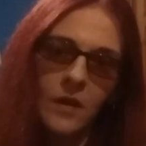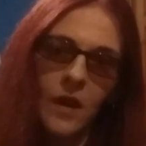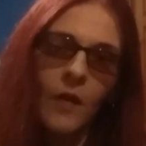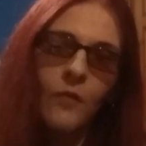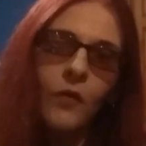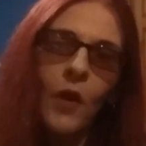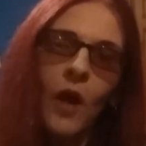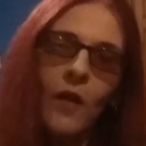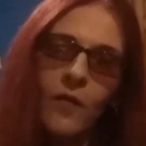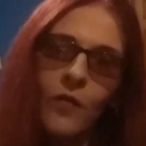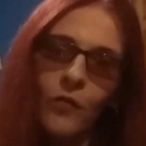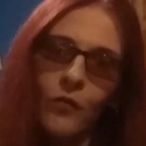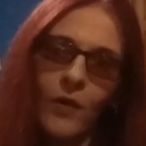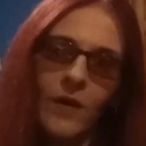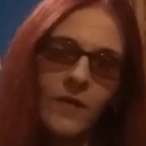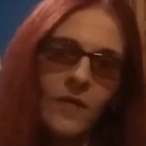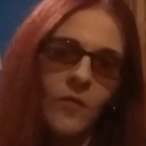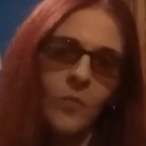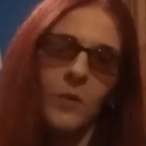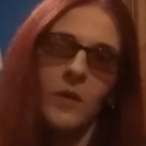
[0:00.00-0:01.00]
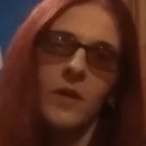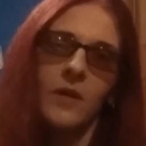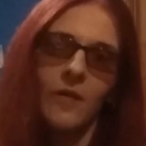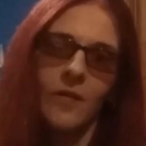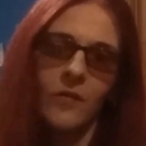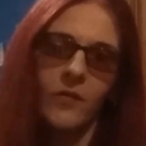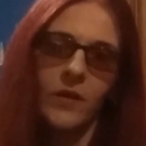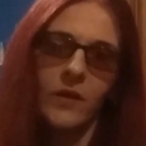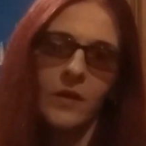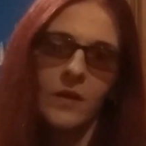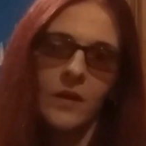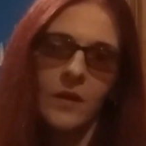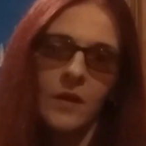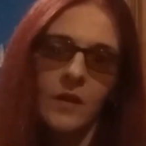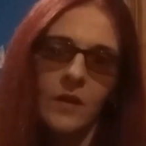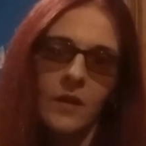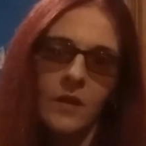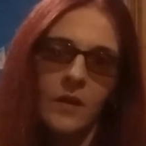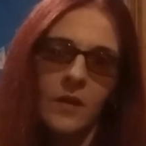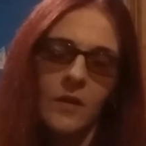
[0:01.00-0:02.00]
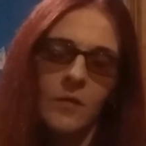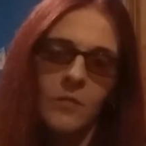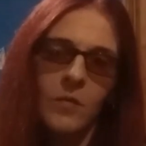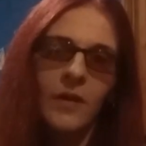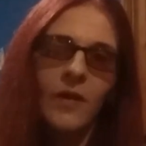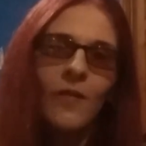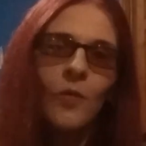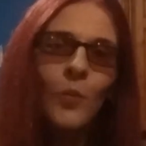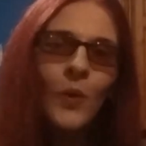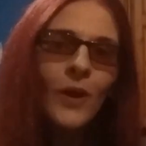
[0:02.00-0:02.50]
I've lost friends because of it. Because